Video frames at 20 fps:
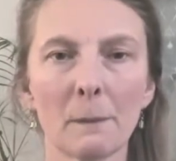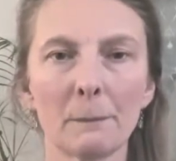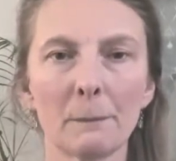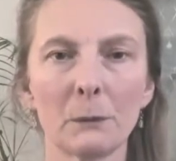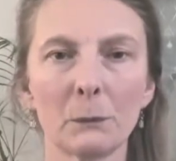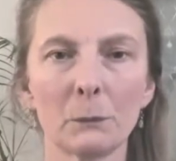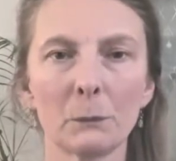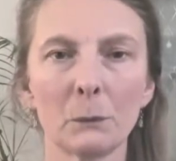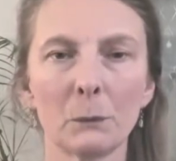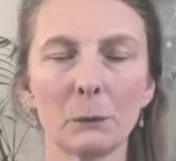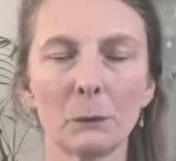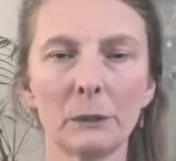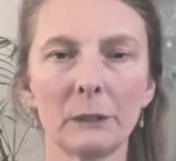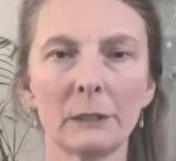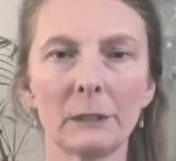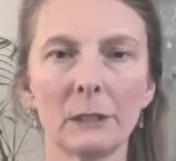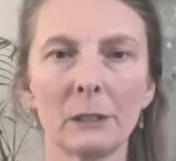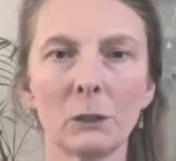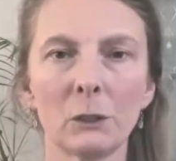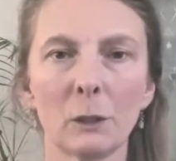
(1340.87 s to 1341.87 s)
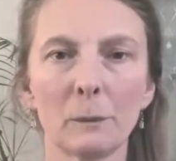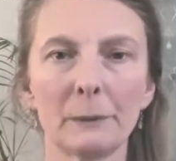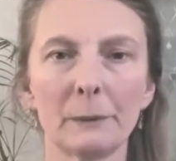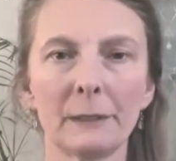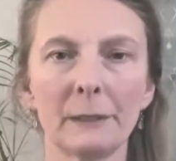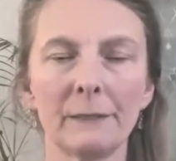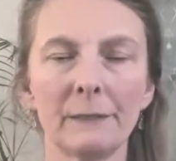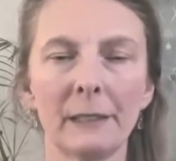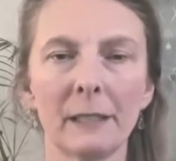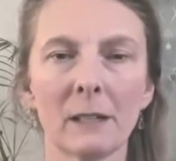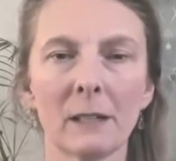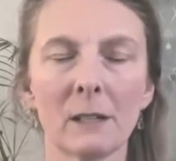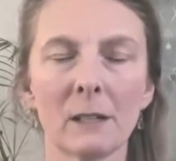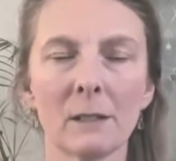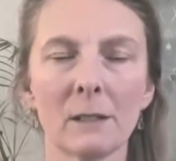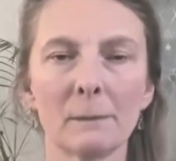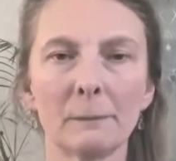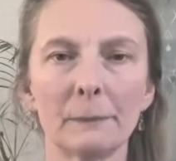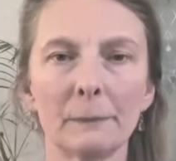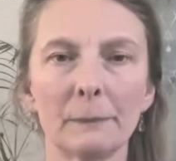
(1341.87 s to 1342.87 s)
up towards the tops of the
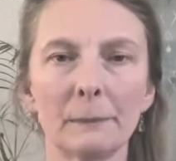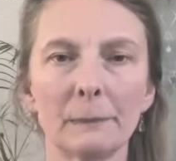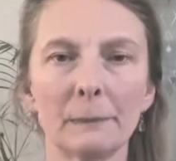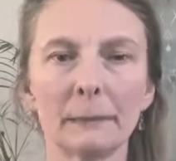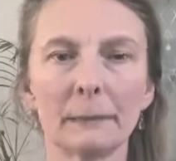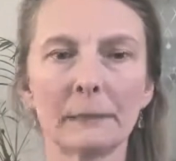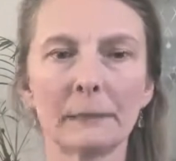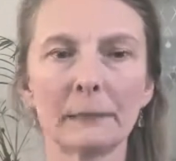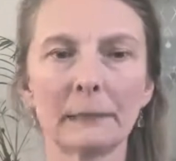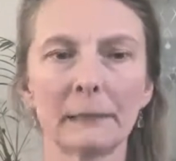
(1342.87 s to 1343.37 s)
arms.